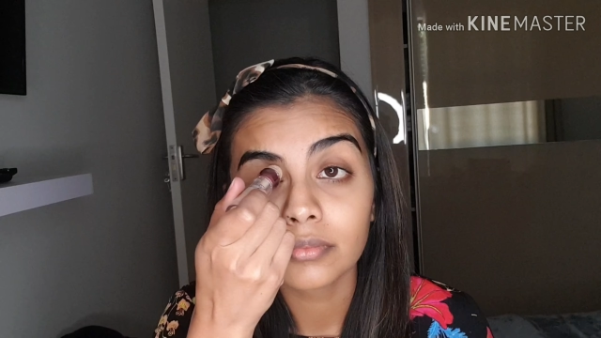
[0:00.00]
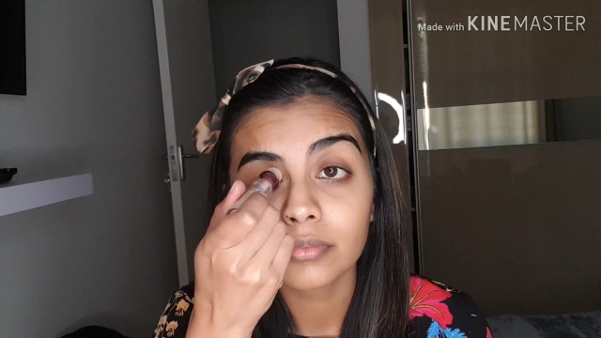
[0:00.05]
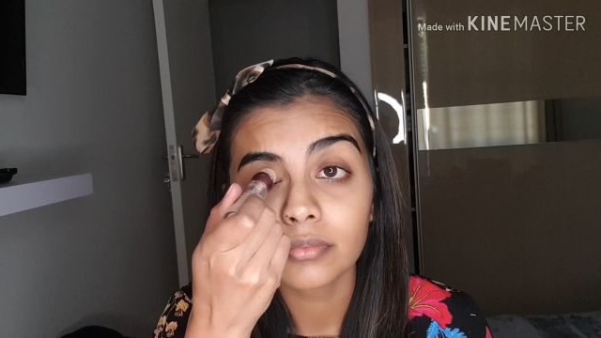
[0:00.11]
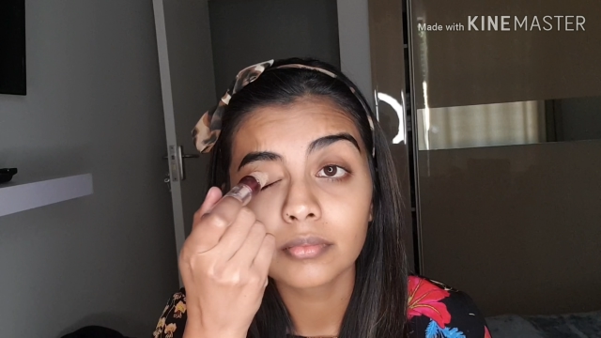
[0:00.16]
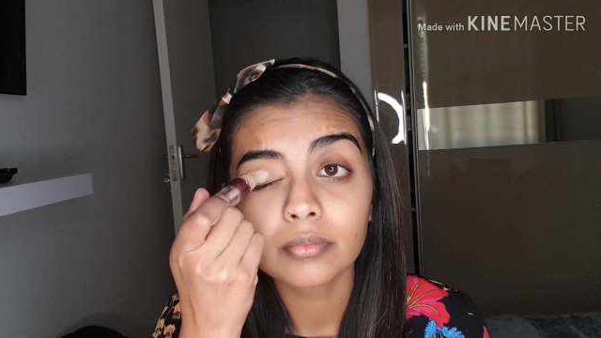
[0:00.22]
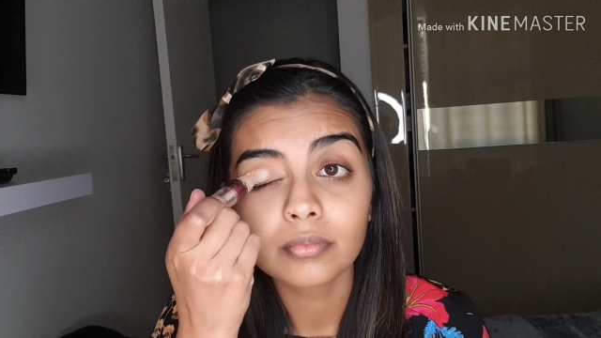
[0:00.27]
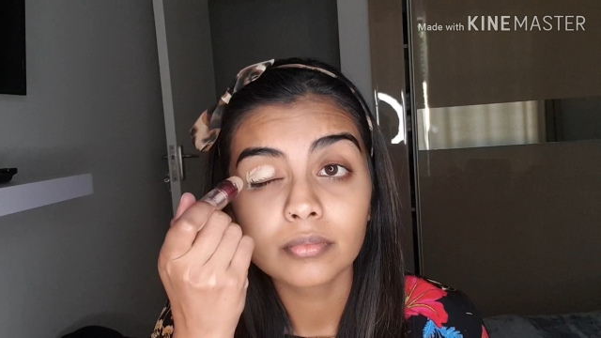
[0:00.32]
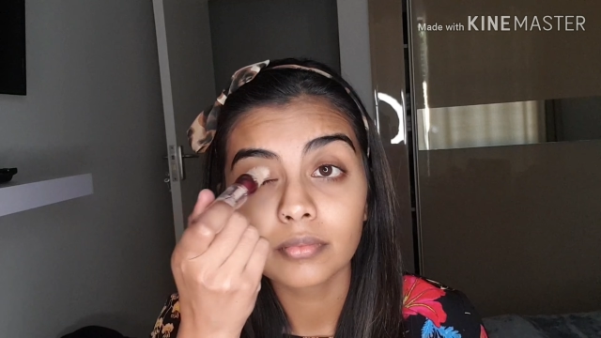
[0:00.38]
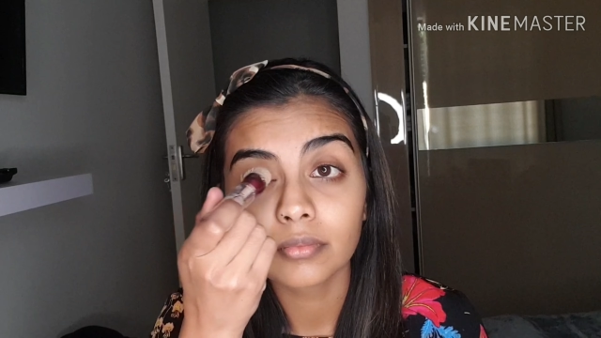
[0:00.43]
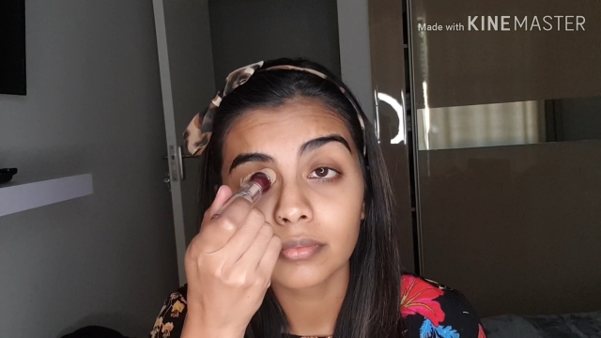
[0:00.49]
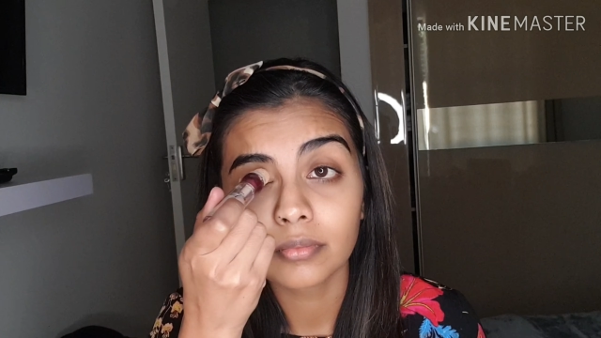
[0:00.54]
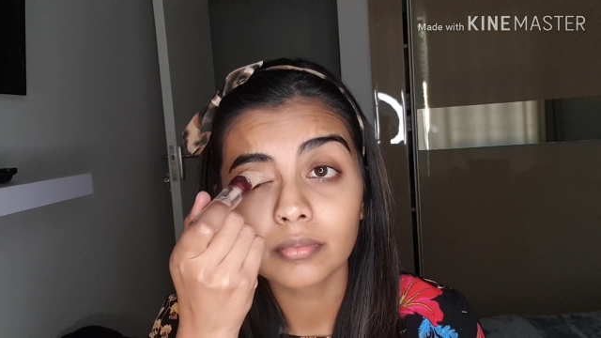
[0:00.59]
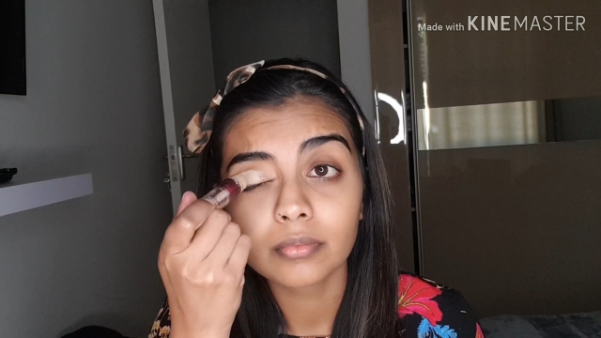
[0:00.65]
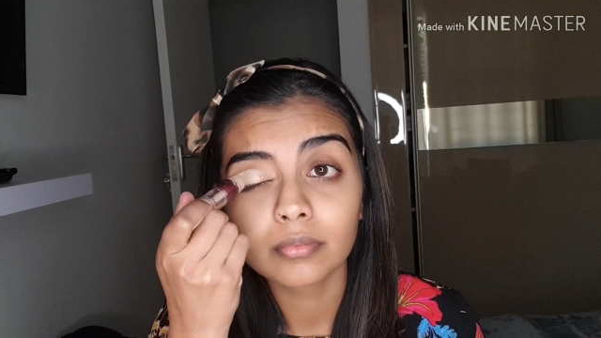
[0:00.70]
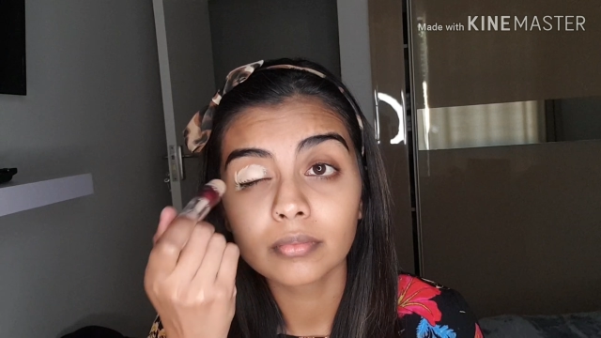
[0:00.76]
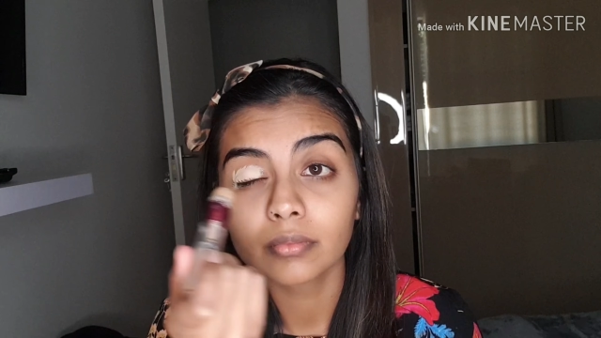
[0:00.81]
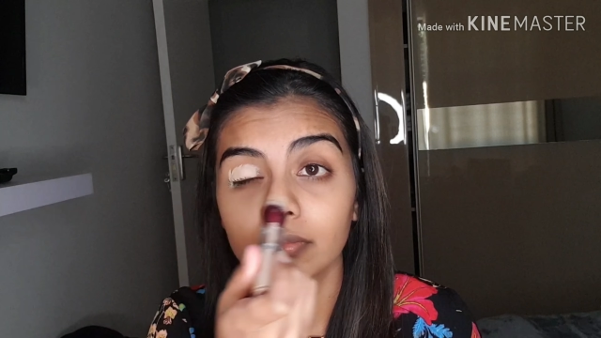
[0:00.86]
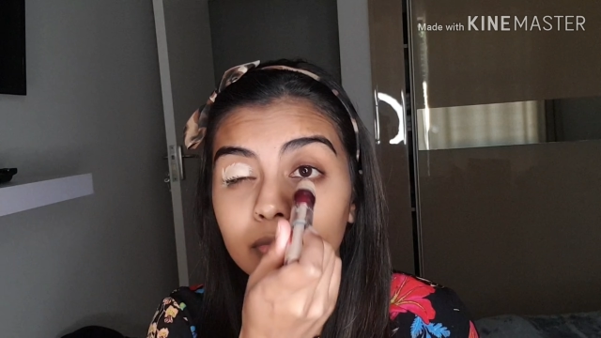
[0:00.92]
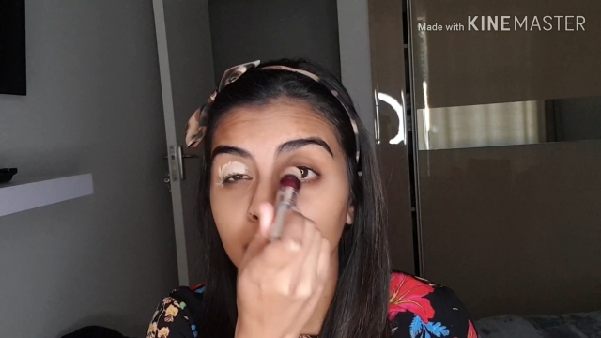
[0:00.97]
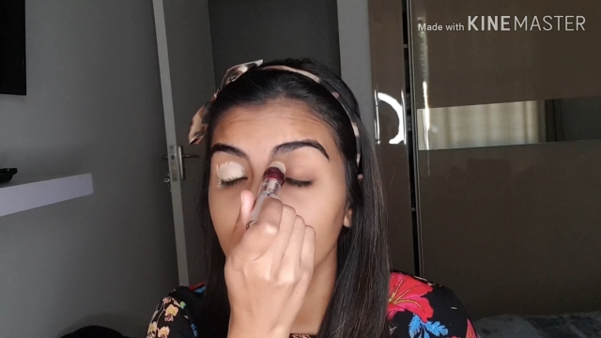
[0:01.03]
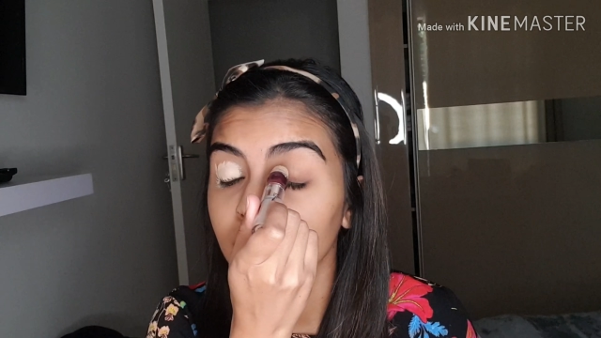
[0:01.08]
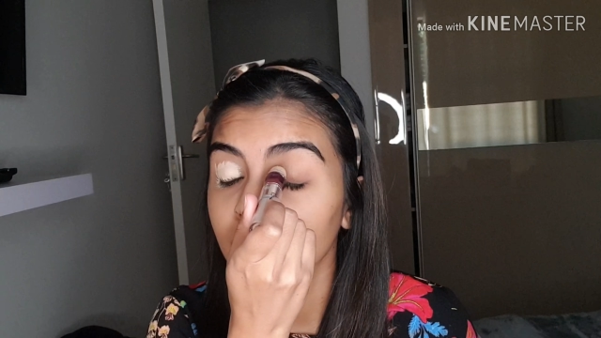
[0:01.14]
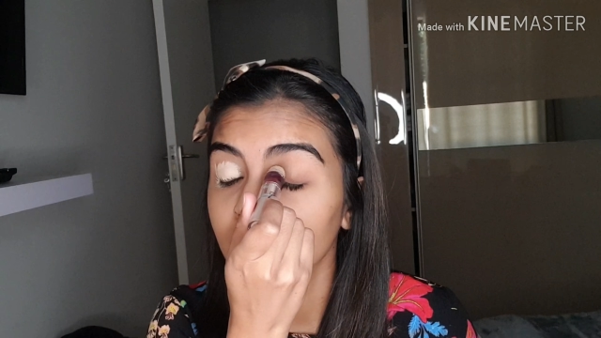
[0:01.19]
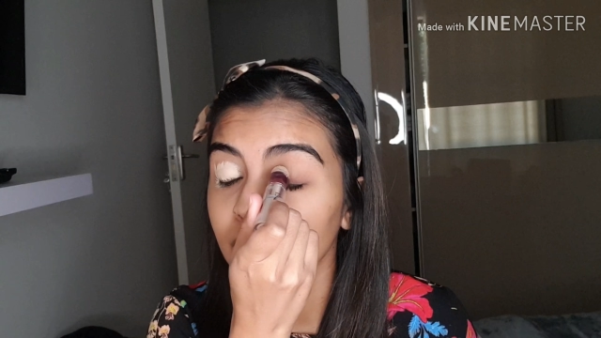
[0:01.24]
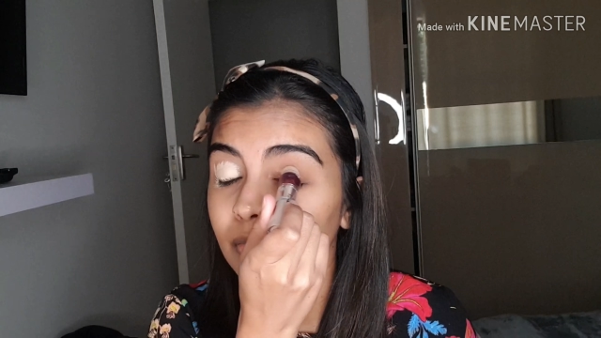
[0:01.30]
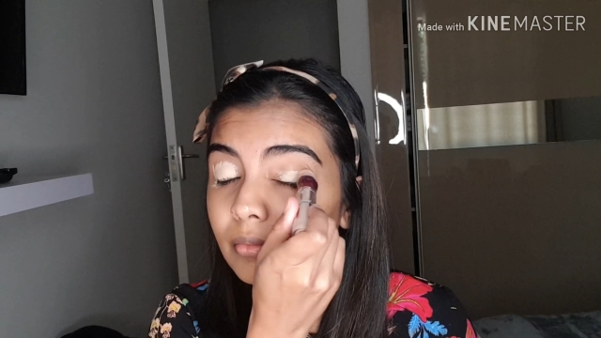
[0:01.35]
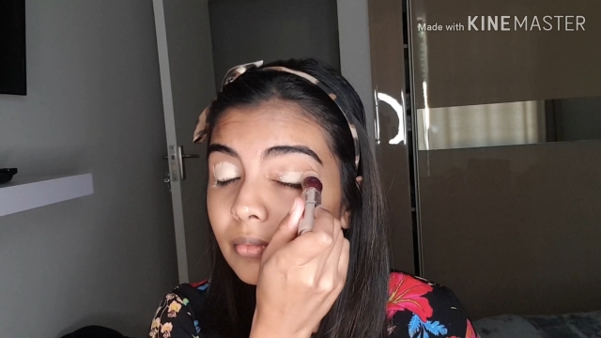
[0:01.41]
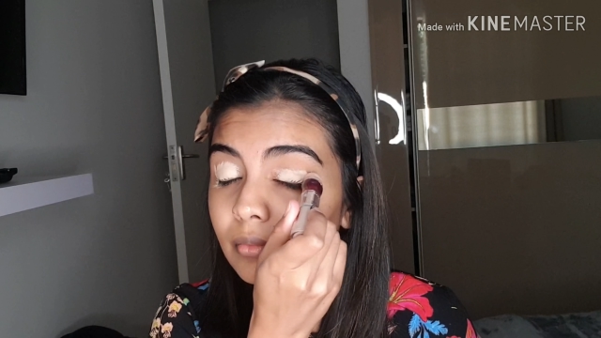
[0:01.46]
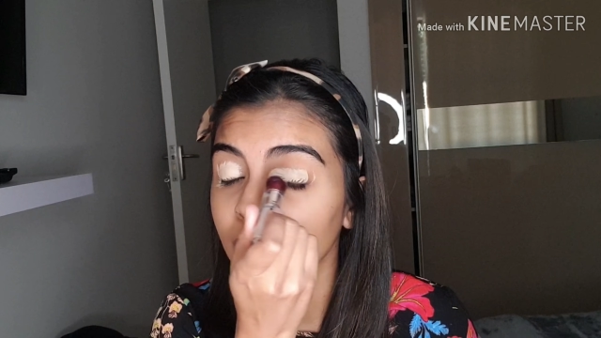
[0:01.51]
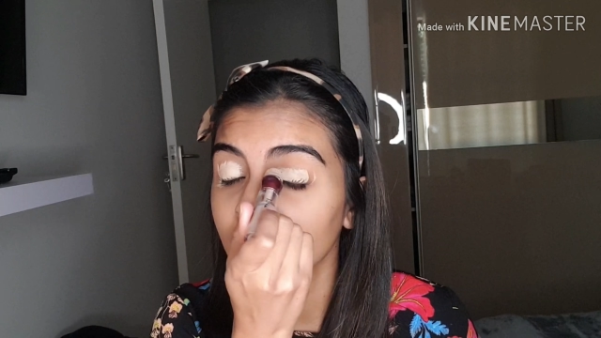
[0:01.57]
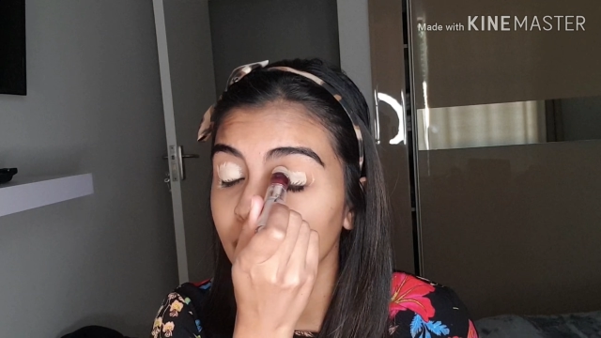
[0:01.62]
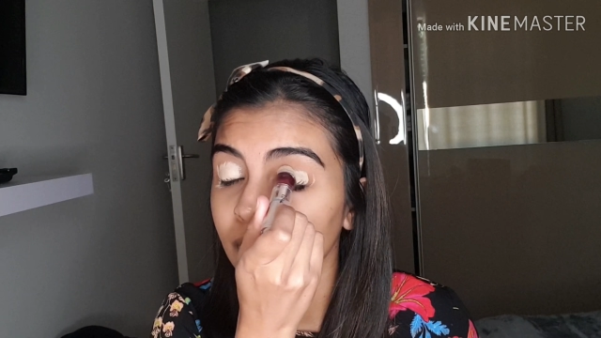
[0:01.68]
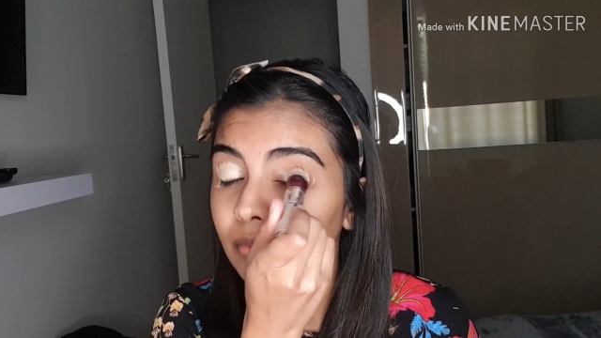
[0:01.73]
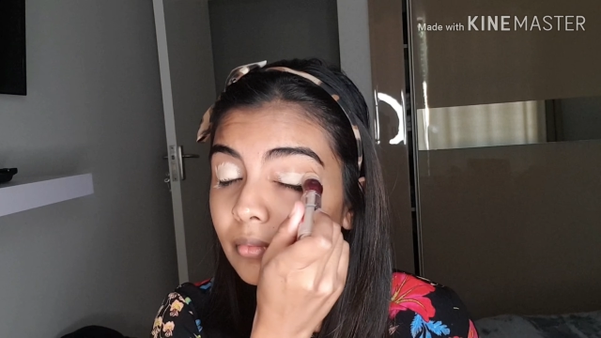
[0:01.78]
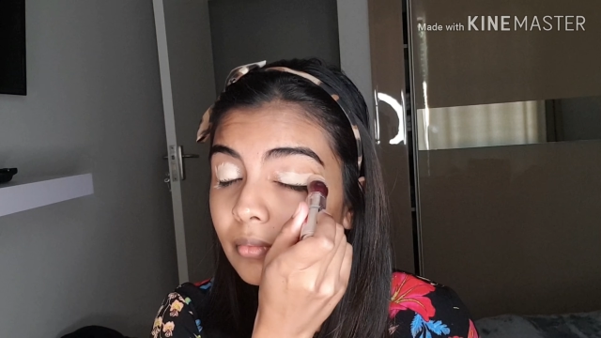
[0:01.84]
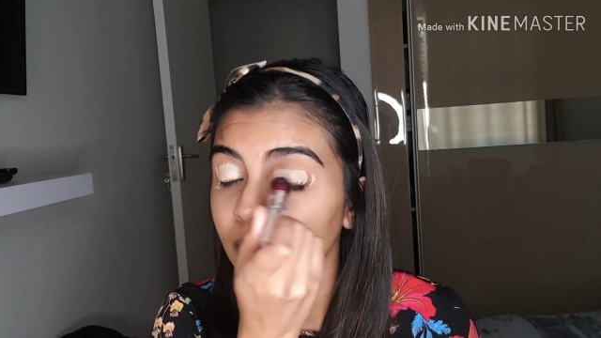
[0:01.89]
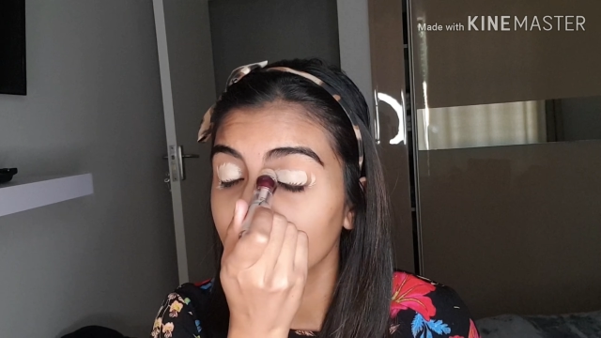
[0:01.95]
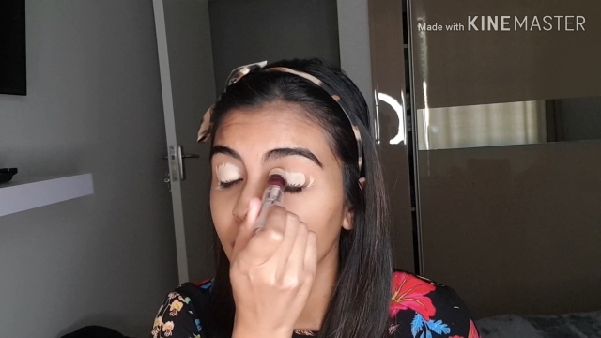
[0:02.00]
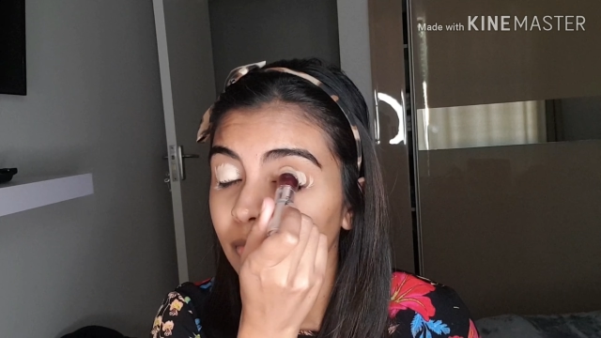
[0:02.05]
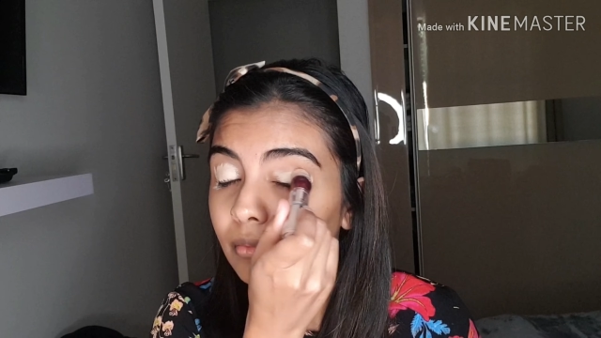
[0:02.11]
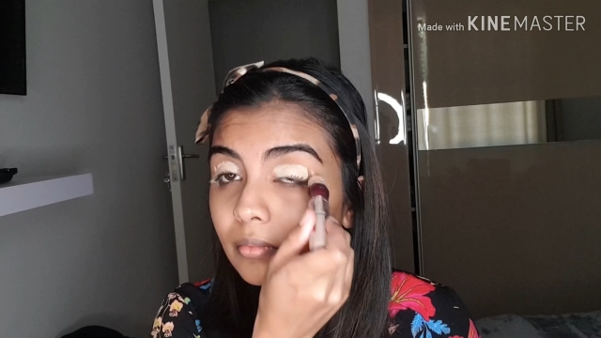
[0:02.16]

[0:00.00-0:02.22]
Rewind concealer